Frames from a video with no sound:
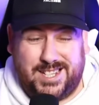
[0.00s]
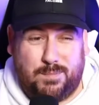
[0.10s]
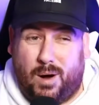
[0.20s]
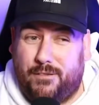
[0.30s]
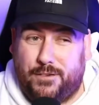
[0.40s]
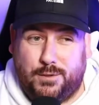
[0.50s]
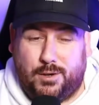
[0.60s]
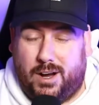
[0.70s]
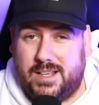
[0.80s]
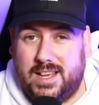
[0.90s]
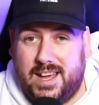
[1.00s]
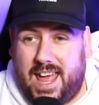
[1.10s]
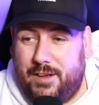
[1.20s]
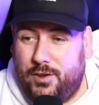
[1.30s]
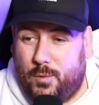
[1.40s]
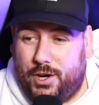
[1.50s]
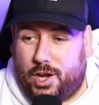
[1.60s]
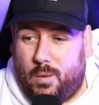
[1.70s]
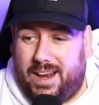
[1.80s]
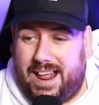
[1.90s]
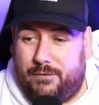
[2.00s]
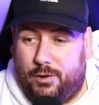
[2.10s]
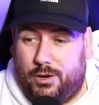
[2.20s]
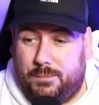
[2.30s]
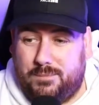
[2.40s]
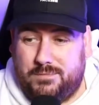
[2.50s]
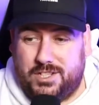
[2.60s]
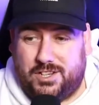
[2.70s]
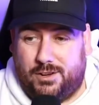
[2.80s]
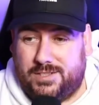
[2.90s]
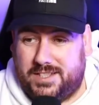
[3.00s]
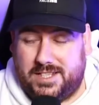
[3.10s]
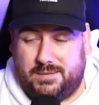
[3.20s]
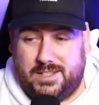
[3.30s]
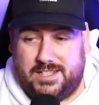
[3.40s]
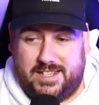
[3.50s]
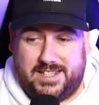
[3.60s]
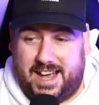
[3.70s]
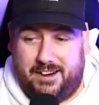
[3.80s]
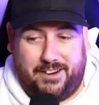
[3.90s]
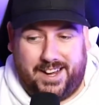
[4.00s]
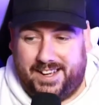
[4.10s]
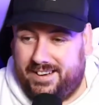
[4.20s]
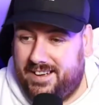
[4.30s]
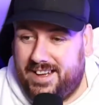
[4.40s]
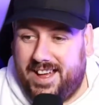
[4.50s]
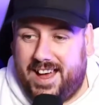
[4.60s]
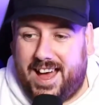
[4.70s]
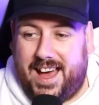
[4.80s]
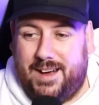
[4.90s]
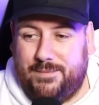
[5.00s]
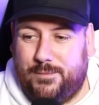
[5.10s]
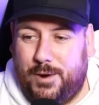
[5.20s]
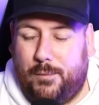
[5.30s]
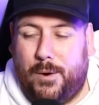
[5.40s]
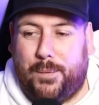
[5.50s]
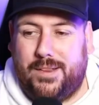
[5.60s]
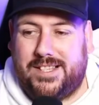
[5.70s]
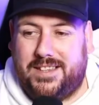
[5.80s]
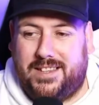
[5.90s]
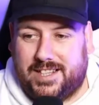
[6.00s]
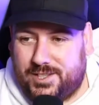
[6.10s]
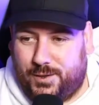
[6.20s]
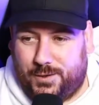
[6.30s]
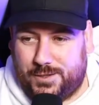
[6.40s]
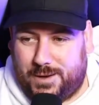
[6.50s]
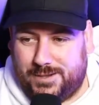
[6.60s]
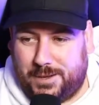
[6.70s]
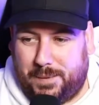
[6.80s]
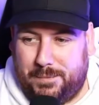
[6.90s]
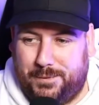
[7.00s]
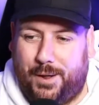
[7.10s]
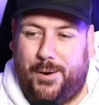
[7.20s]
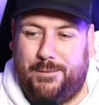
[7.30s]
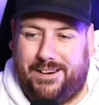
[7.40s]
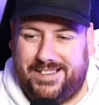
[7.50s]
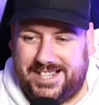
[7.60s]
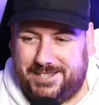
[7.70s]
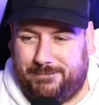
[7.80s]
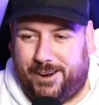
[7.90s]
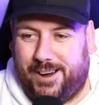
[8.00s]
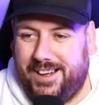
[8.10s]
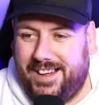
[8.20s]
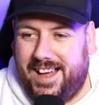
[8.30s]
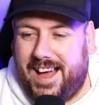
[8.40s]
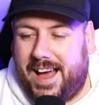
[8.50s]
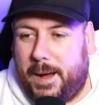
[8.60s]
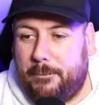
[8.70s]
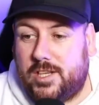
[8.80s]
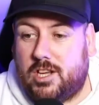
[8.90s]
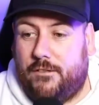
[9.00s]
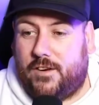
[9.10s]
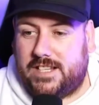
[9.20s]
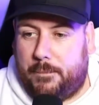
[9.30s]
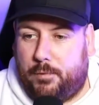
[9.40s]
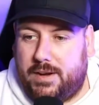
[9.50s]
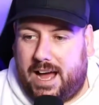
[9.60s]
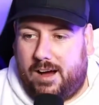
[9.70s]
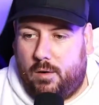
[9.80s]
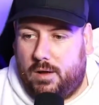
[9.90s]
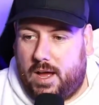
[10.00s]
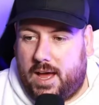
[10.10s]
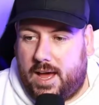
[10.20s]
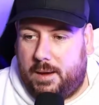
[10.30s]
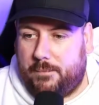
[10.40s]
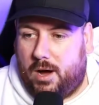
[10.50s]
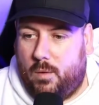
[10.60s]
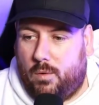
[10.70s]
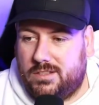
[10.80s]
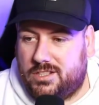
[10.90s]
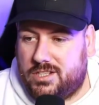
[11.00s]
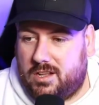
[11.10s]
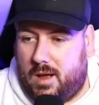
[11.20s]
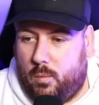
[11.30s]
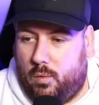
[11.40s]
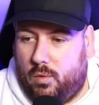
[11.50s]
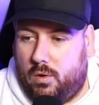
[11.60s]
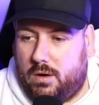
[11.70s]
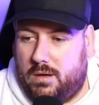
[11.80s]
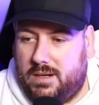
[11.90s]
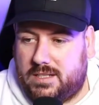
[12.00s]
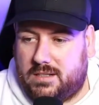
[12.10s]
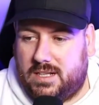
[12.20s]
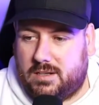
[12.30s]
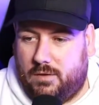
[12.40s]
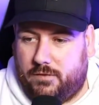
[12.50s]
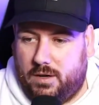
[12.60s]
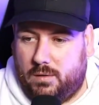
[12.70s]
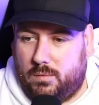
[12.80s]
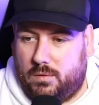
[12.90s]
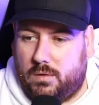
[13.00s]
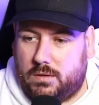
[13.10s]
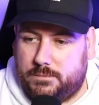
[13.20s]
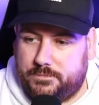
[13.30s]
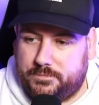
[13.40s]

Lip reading: spot for you guys. If you want to go and level up, just go to this area here. We'll put this in the Discord as well so people know about this spot. But so for example now, I want to just like walk. Let's go for a little walk.